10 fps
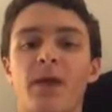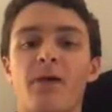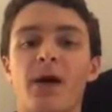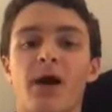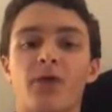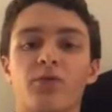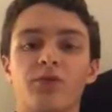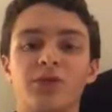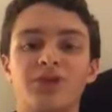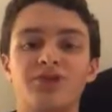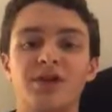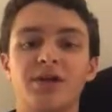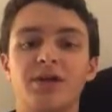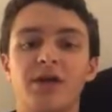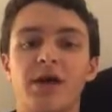about
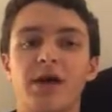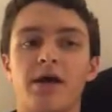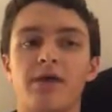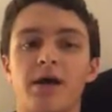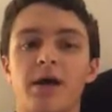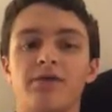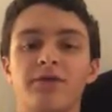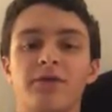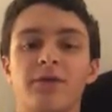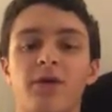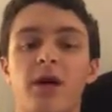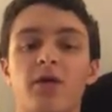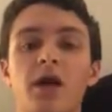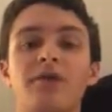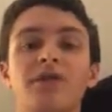religion and a
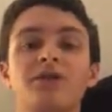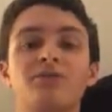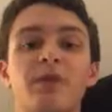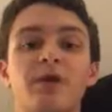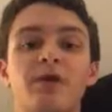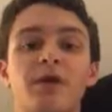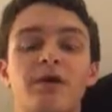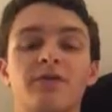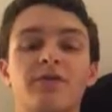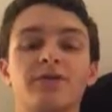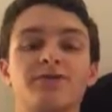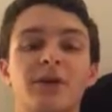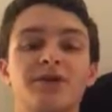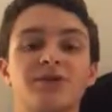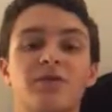lot of things, everything is
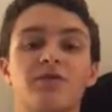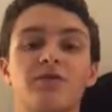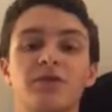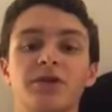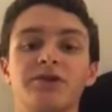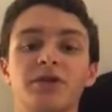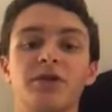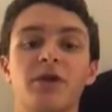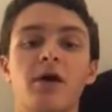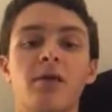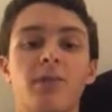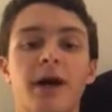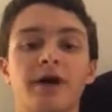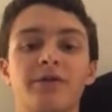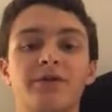based off of religion
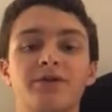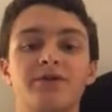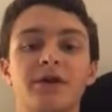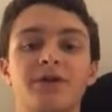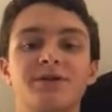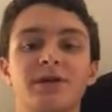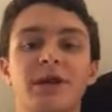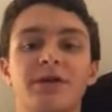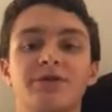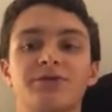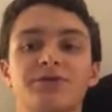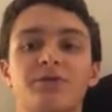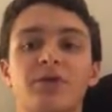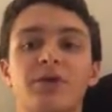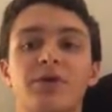back in these days, and it was
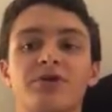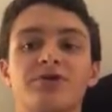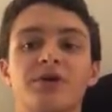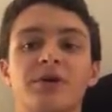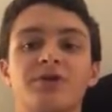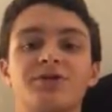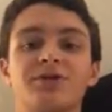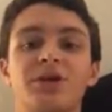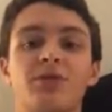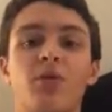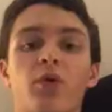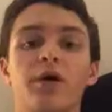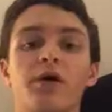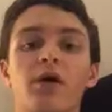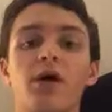pretty much the center
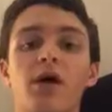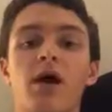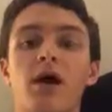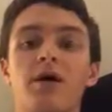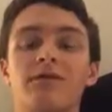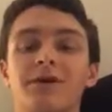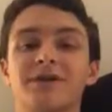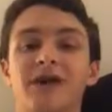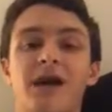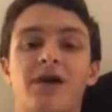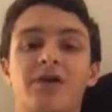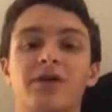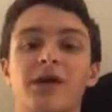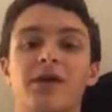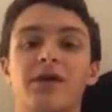point of a
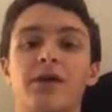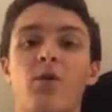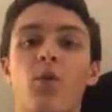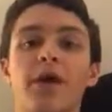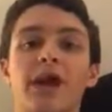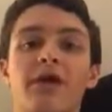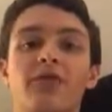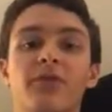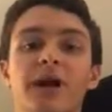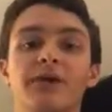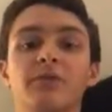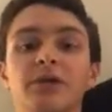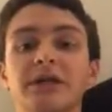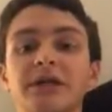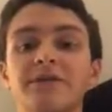town and what everybody
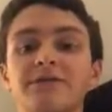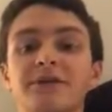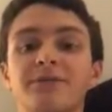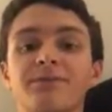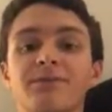believed.